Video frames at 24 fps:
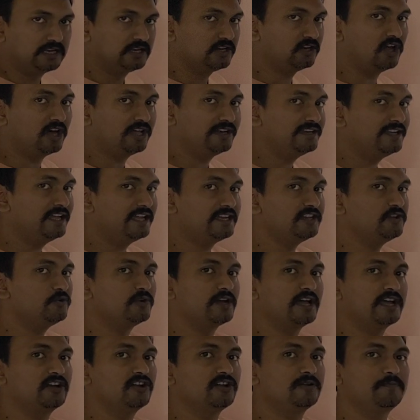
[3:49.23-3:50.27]
Not that you
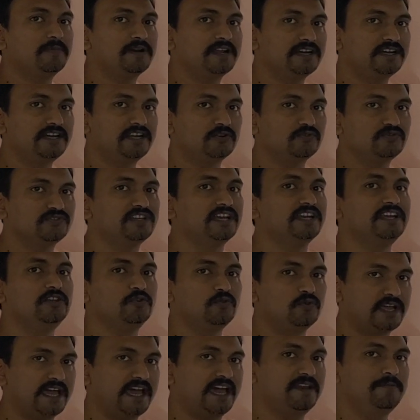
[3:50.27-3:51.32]
cannot break down cell,
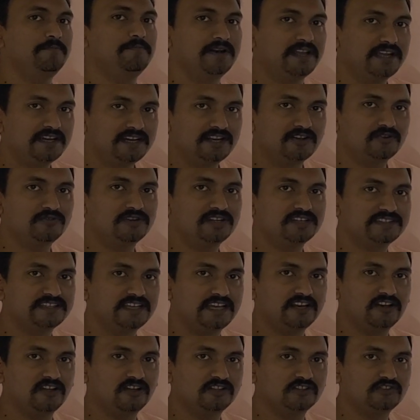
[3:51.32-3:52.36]
you can break down the
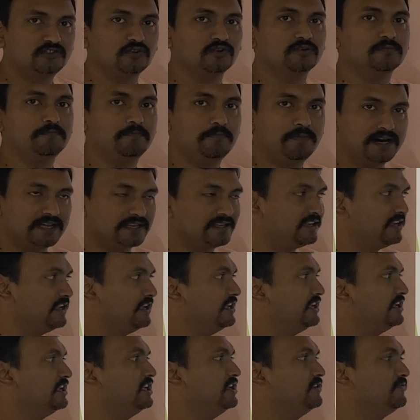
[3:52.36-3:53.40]
cell also,
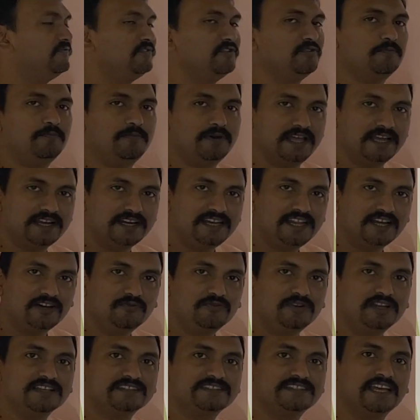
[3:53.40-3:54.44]
but if you break
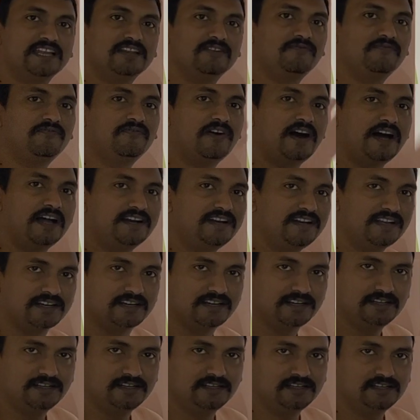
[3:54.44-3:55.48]
down the cell
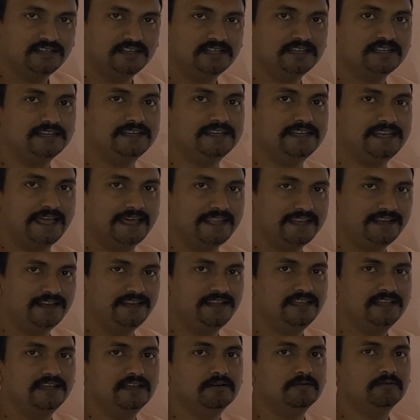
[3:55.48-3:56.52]
further,
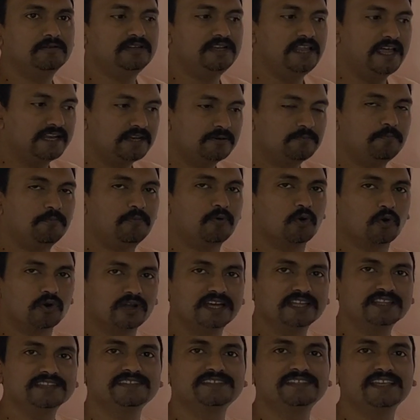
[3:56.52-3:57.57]
then that
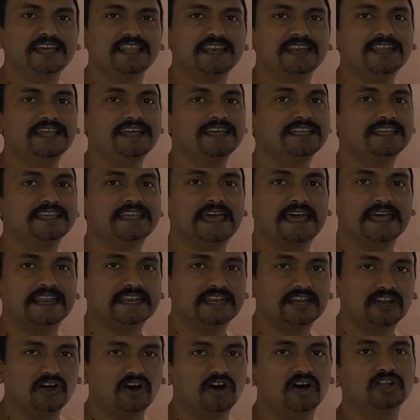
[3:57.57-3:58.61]
broken cell
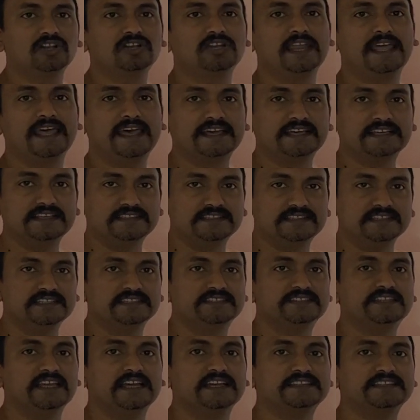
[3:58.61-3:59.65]
cannot
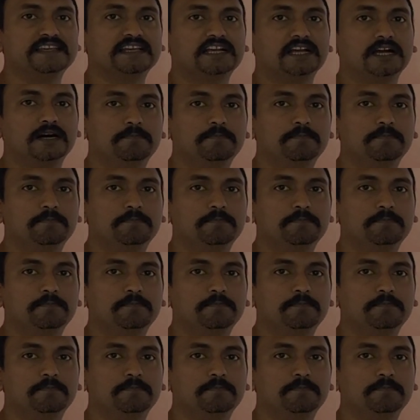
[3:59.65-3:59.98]
exist as a